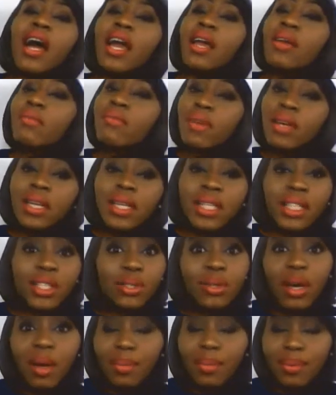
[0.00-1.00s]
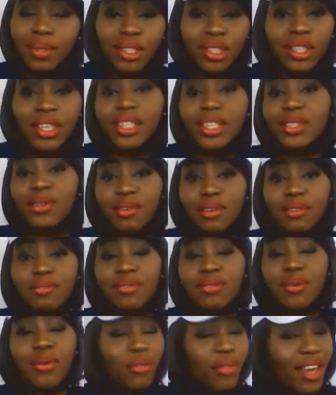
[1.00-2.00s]
I really do appreciate all
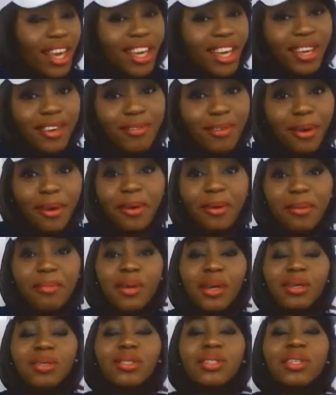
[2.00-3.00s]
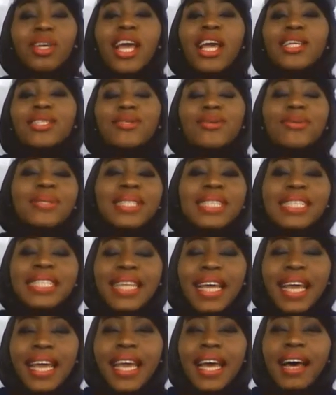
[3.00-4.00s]
of you. Thank you very much. So
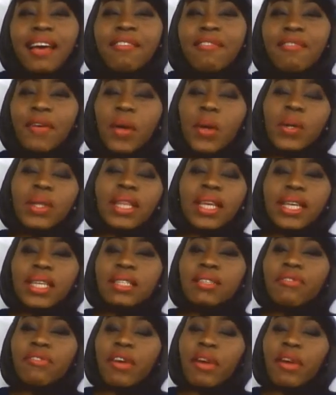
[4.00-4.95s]
today I felt it's